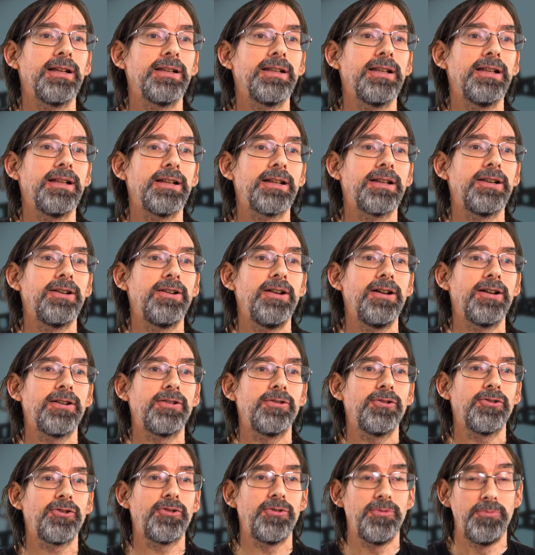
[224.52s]

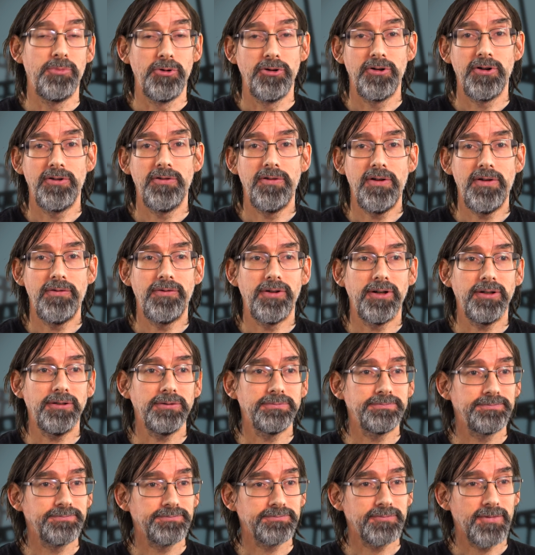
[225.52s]
across the Murray
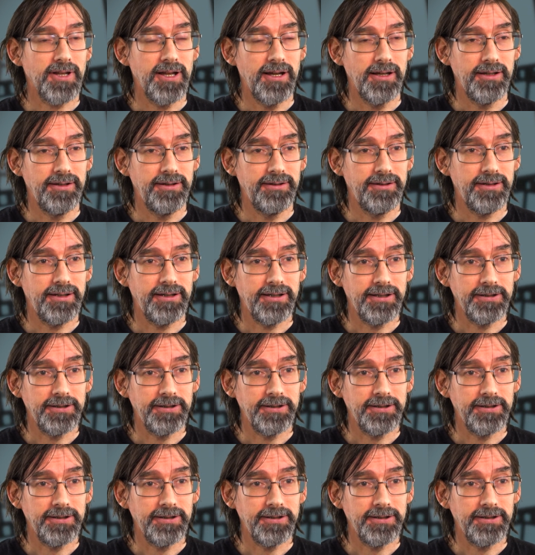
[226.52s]
River, and